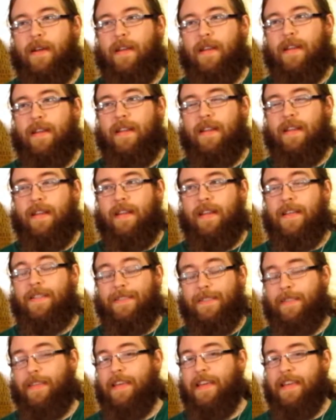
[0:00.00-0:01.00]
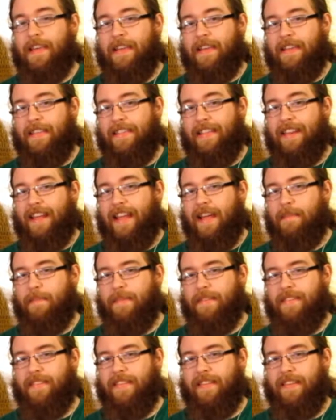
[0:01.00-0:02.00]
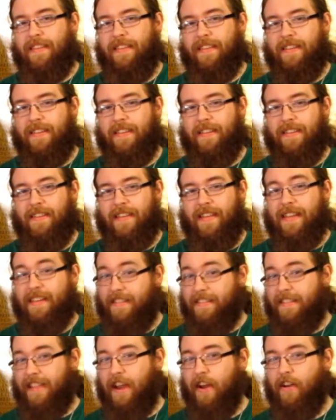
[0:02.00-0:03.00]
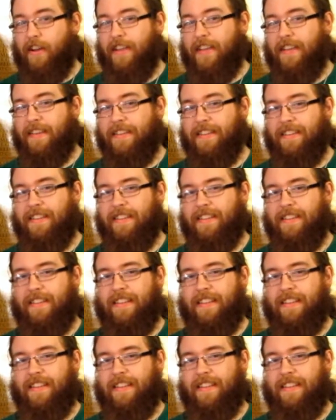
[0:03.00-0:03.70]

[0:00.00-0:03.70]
but it's a thing that happens, and it's scary.